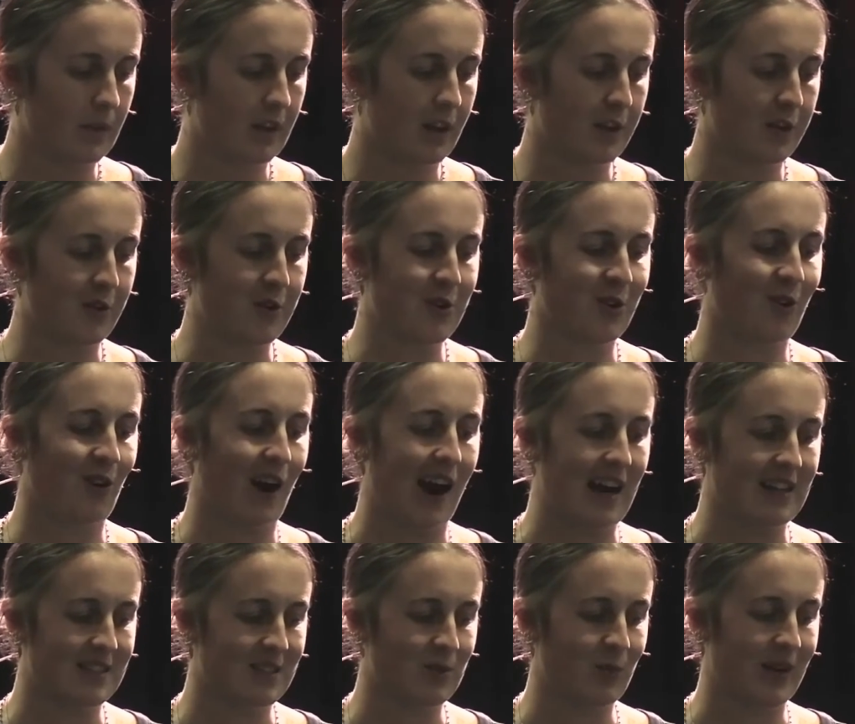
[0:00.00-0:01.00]
Through
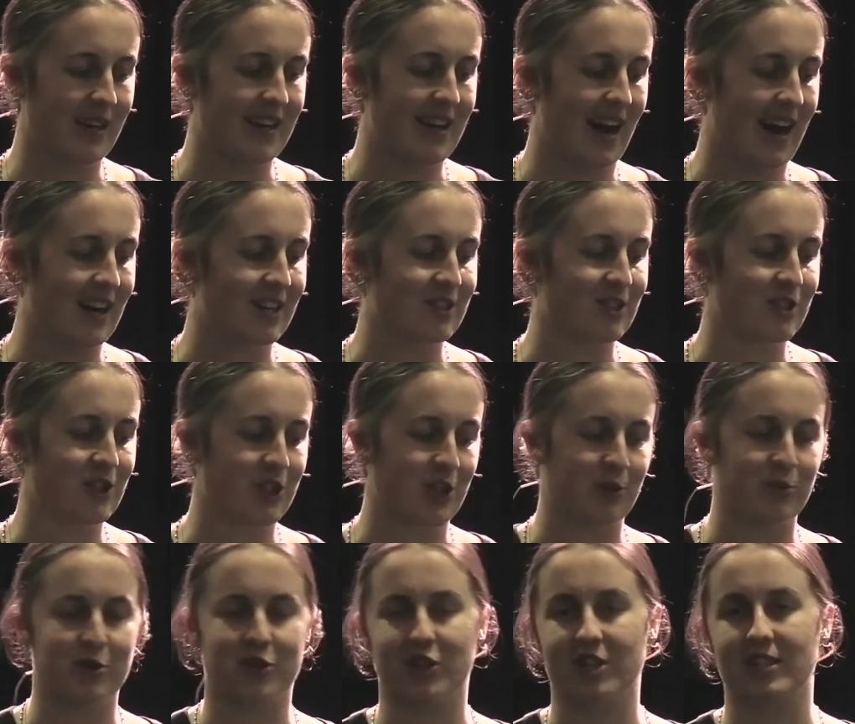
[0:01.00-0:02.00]
Christ we are now
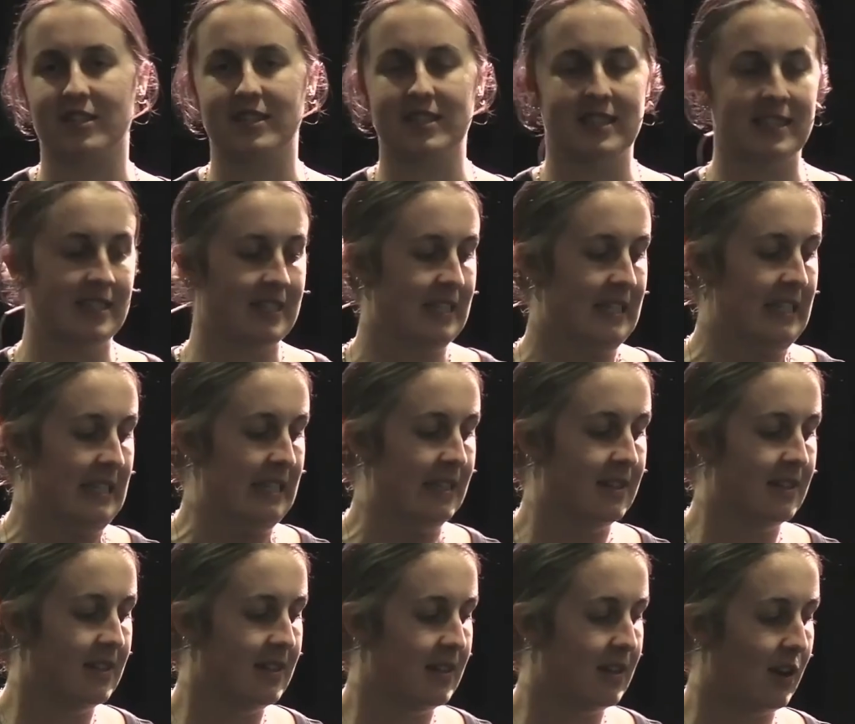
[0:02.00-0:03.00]
children
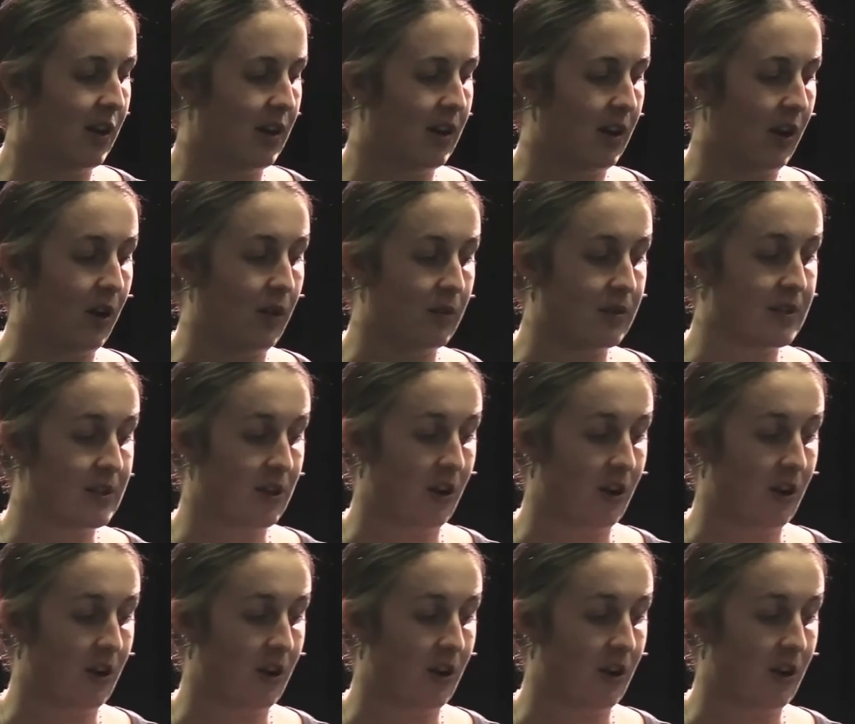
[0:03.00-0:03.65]
of